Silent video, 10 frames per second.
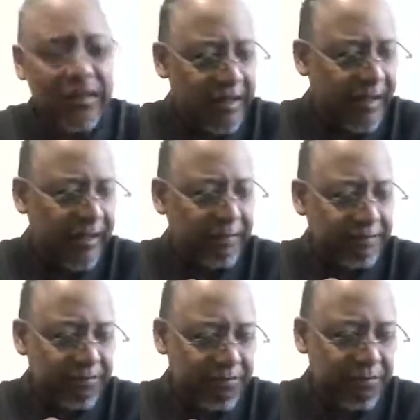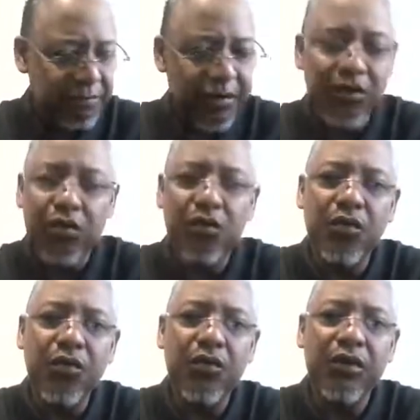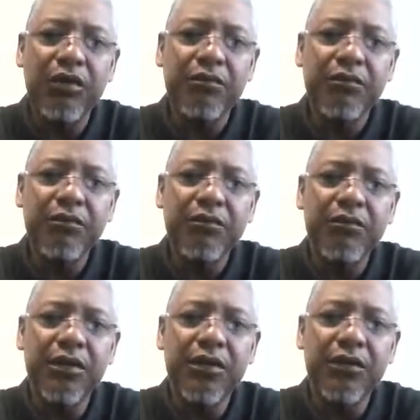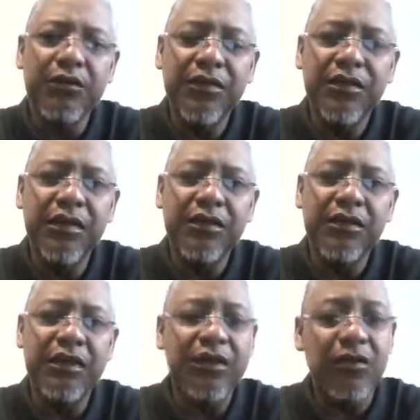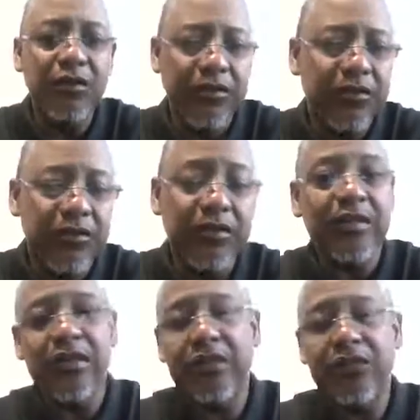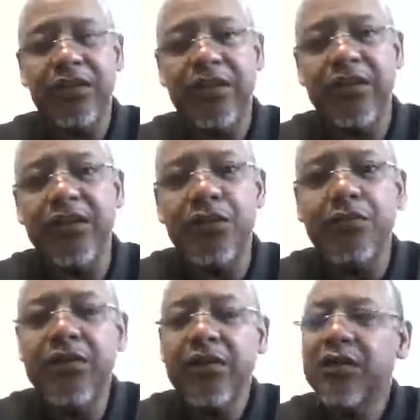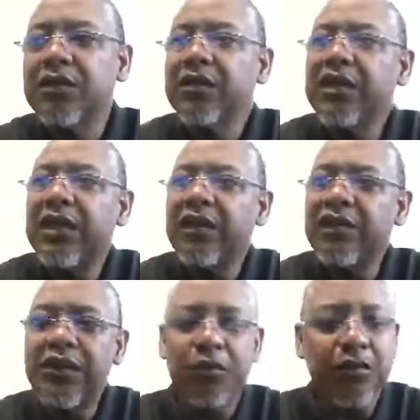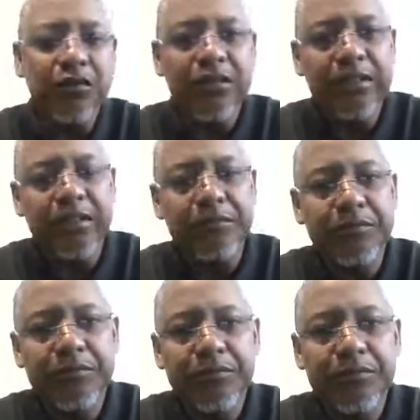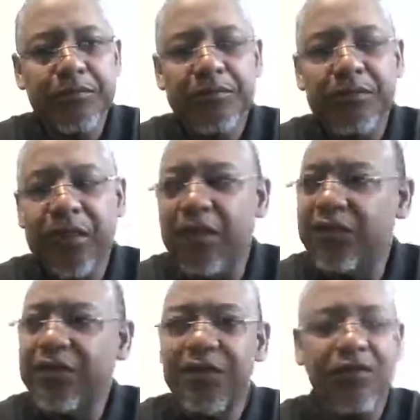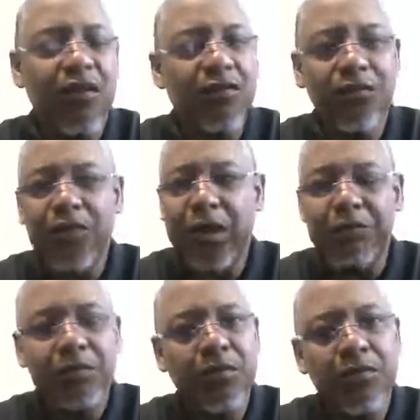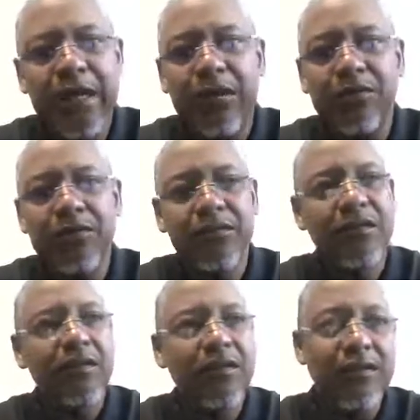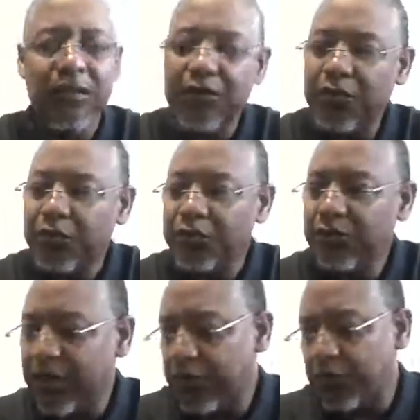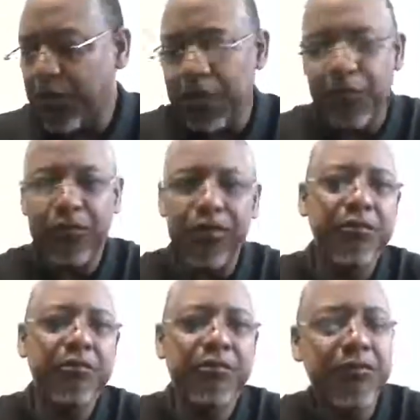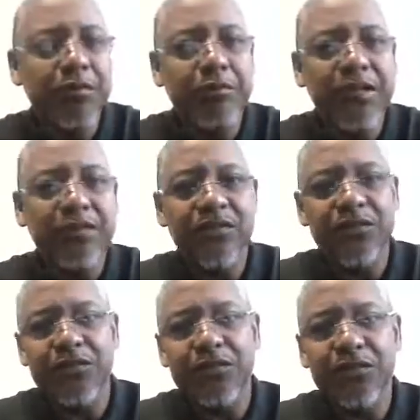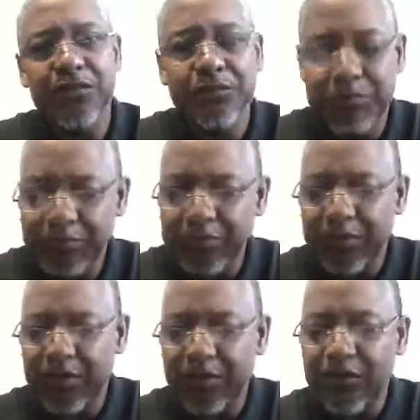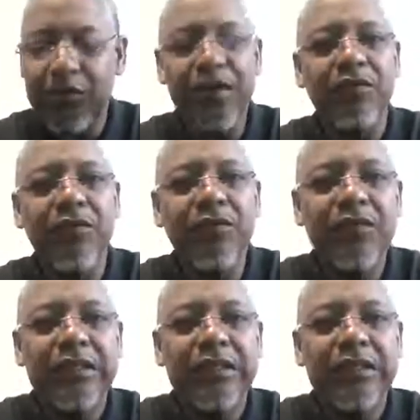and or they know that they're sick, they know that they're ill, and they want everything, all the stops pulled out. I want the best insurance ever,